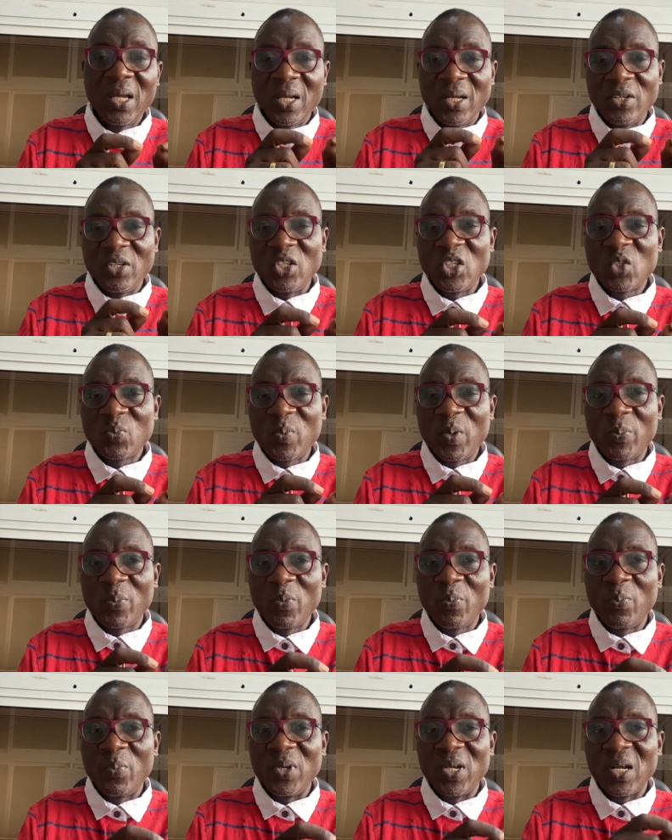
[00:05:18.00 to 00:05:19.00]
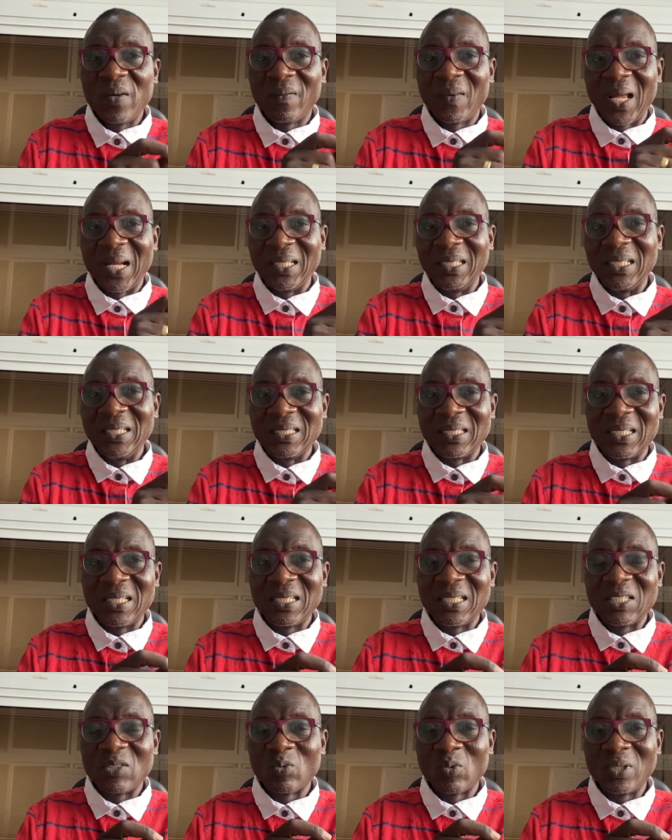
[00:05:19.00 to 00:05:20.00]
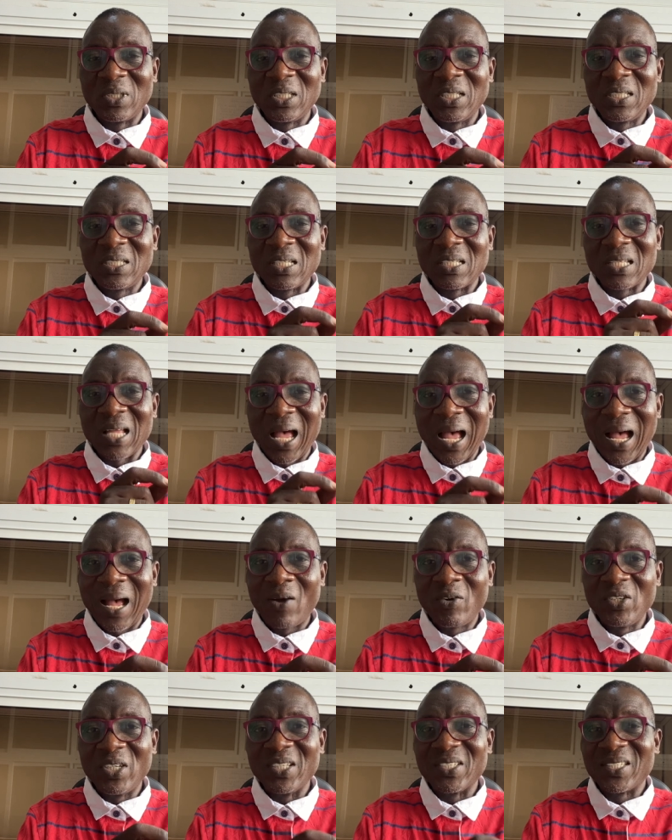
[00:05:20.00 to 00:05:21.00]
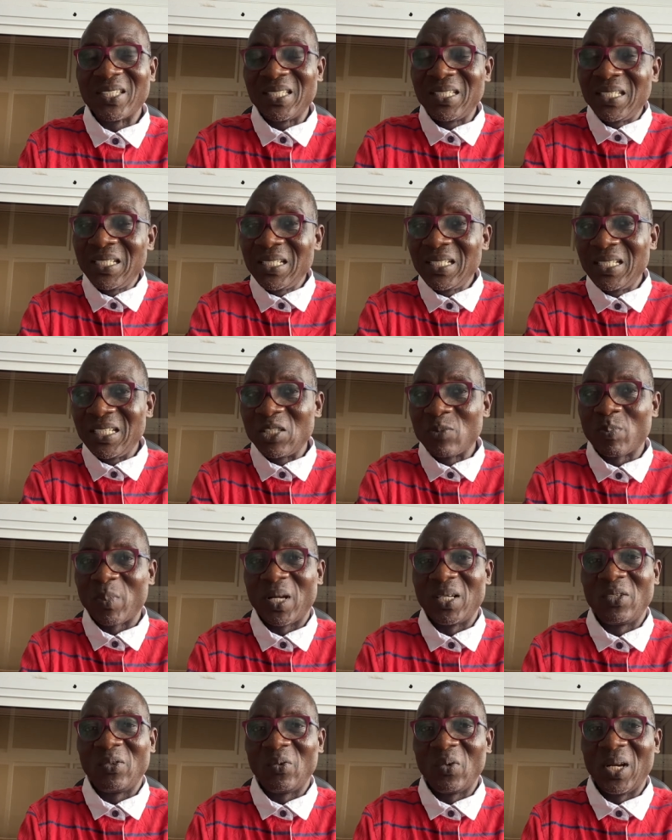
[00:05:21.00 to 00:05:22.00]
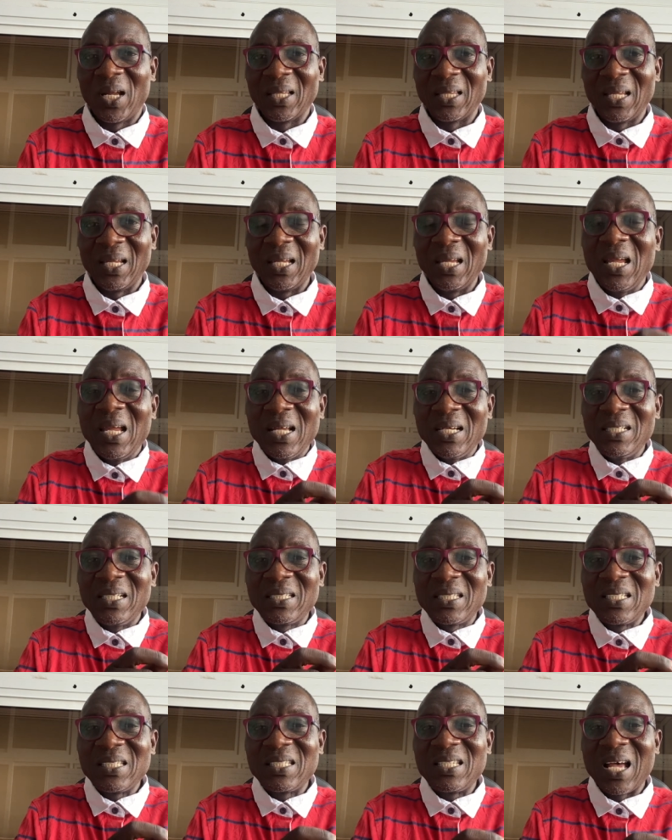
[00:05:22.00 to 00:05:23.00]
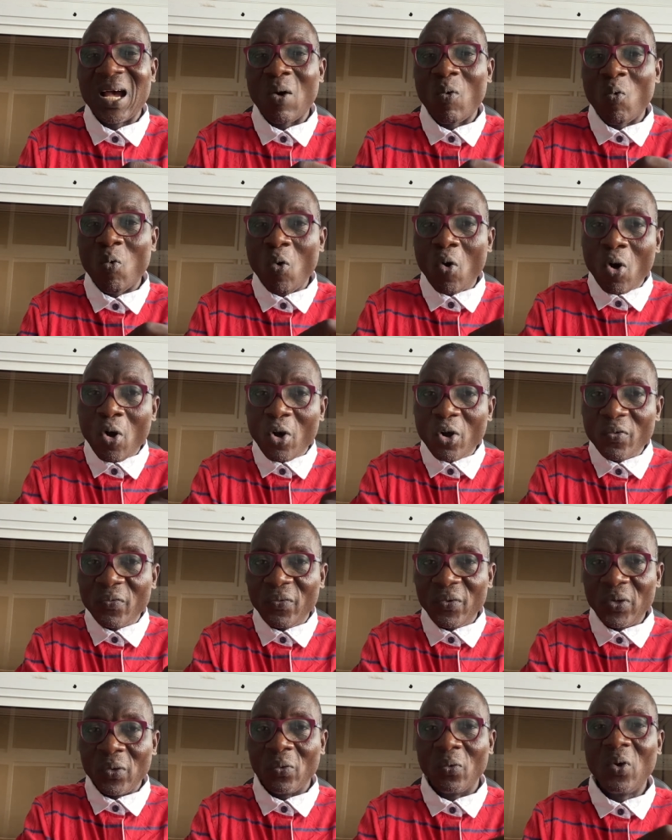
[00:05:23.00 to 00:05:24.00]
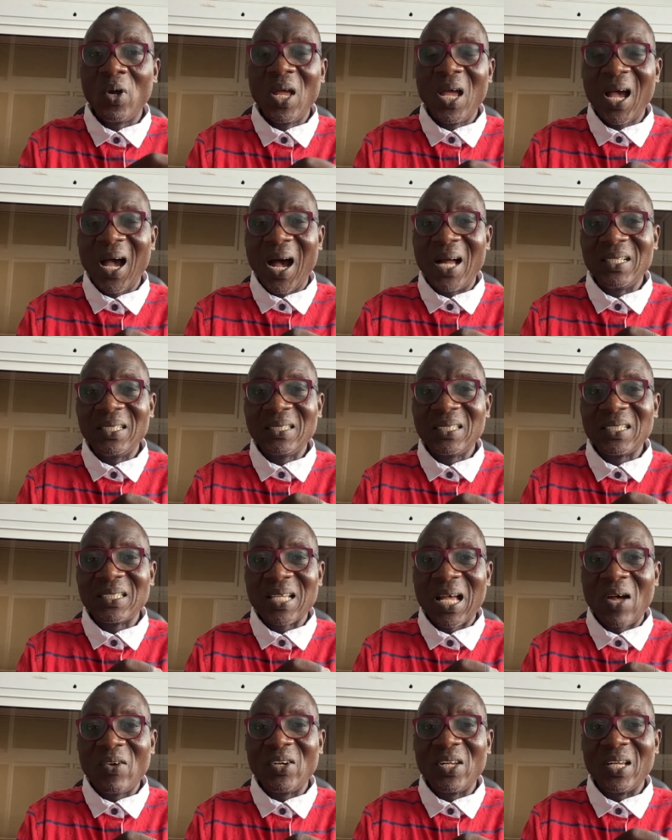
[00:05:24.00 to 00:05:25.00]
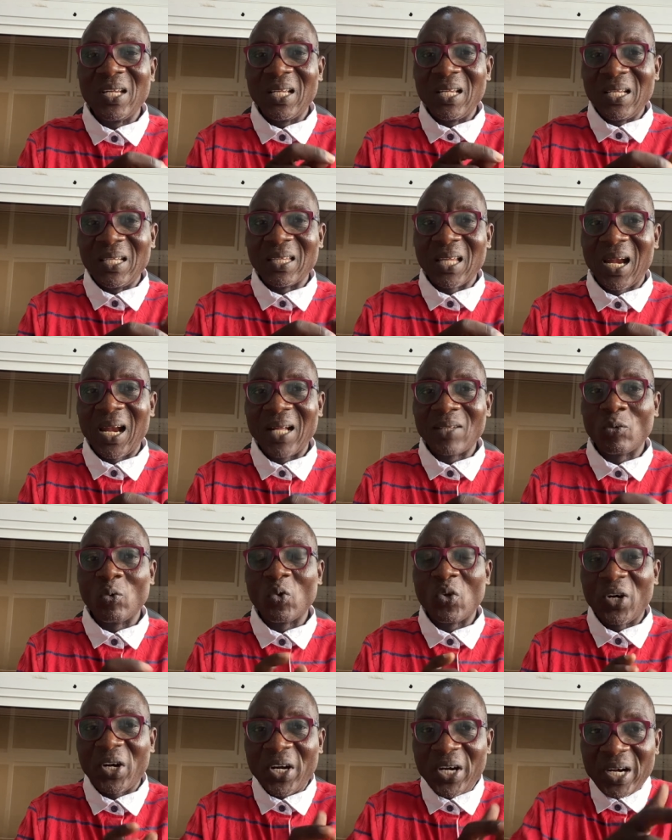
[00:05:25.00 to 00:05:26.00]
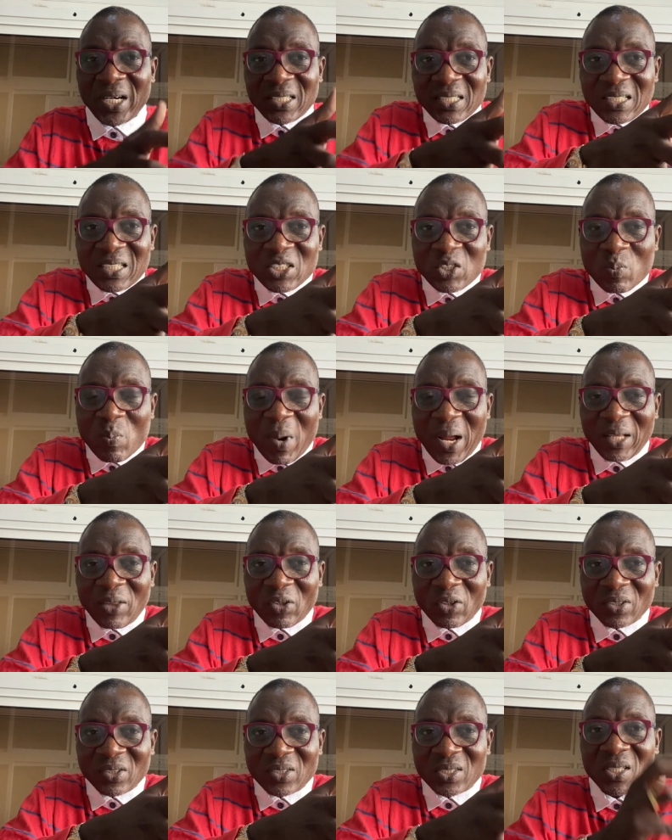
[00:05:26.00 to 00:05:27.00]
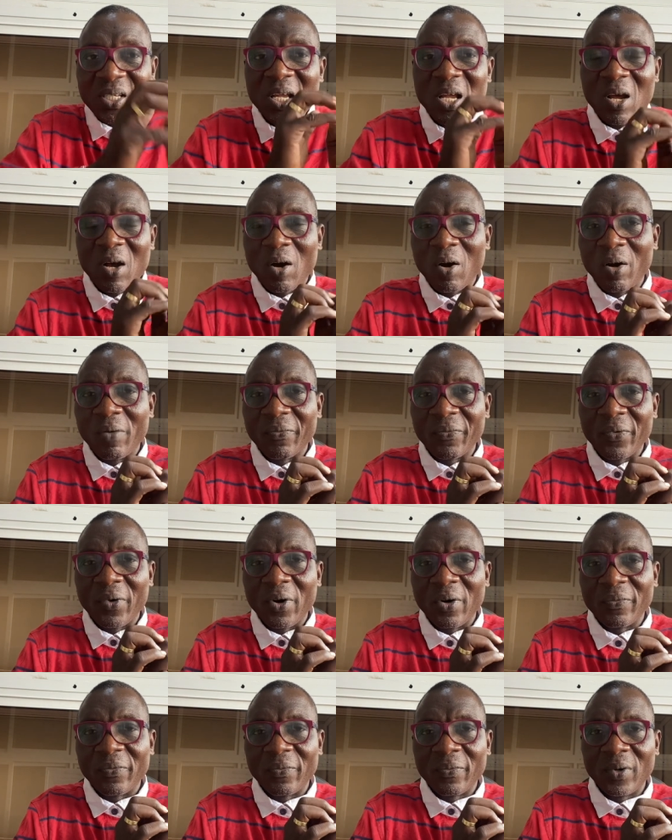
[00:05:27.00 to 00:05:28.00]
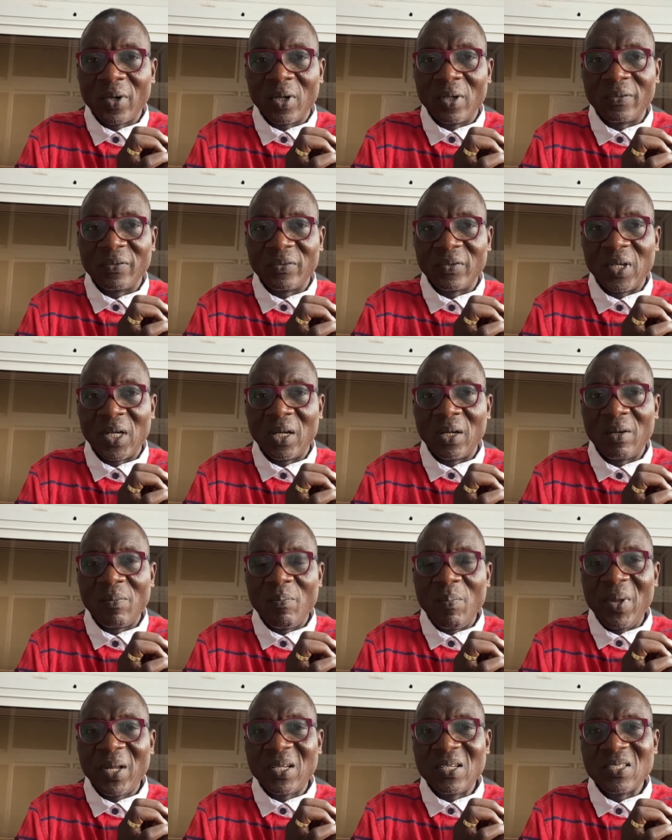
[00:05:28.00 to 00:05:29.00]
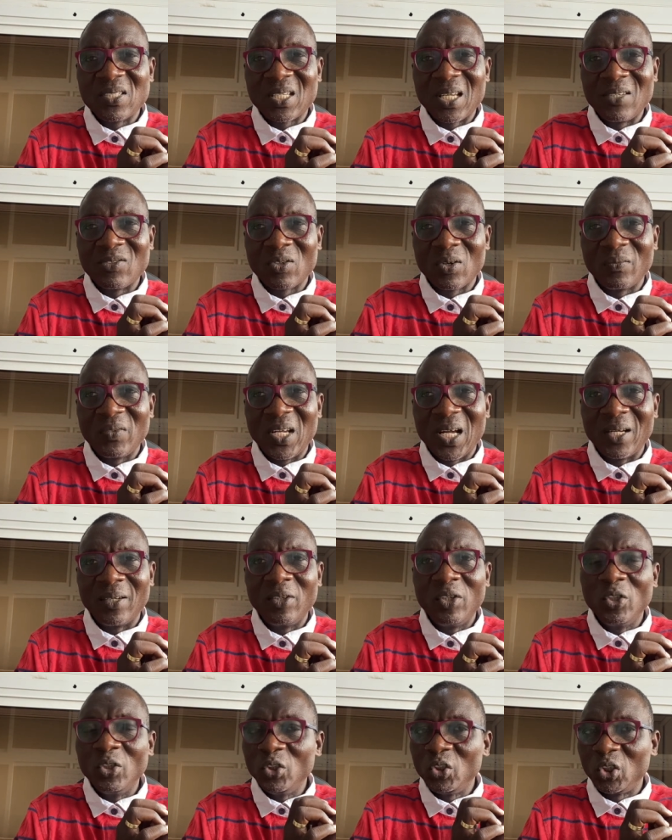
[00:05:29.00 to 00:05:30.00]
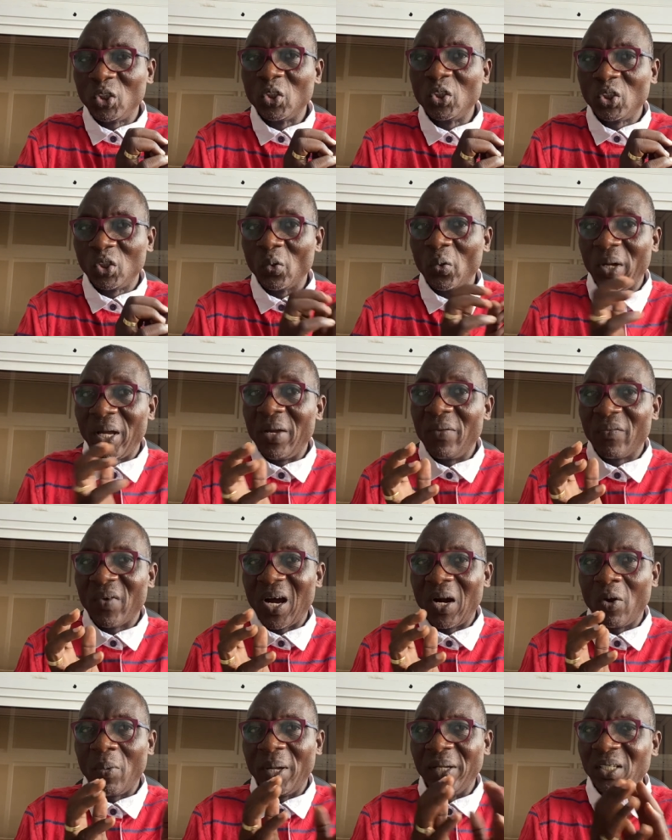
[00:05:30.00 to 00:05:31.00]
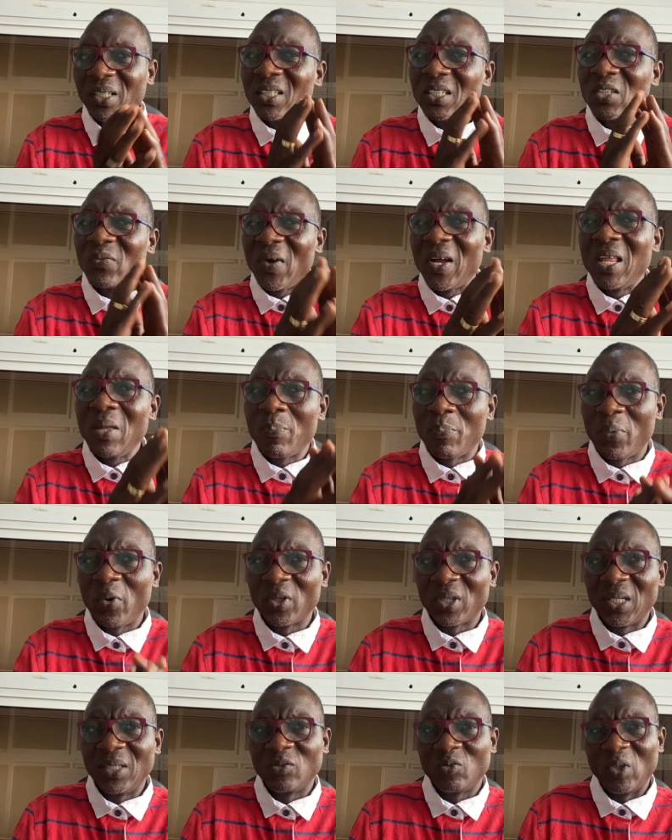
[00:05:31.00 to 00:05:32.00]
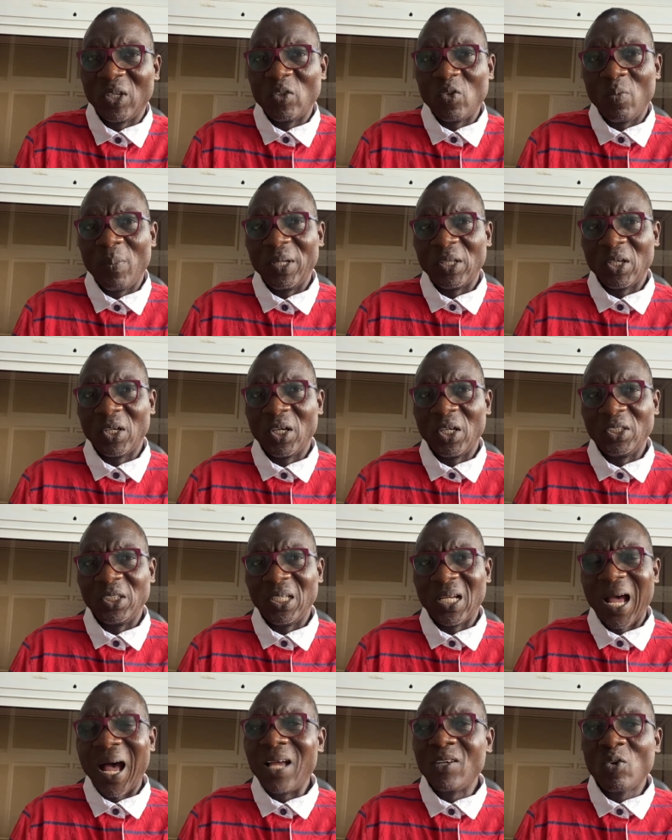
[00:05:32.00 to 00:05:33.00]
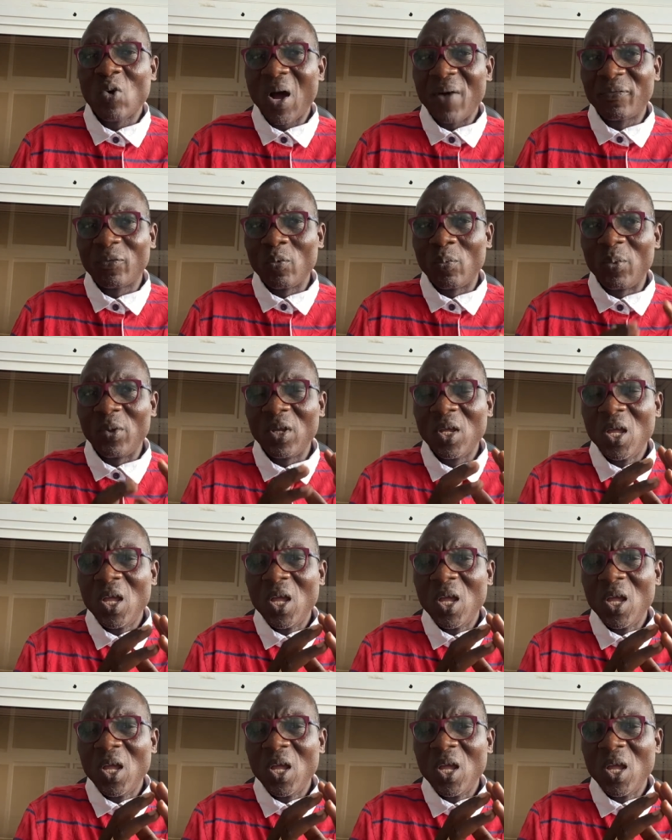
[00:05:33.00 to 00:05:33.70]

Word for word: these people behave like this. This is this is how they see this particular thing. This is their worldview, and this is how they interact to create these methods of of, of uh, making sense of their social environment. This is very important to ethnomethodology, and you have to be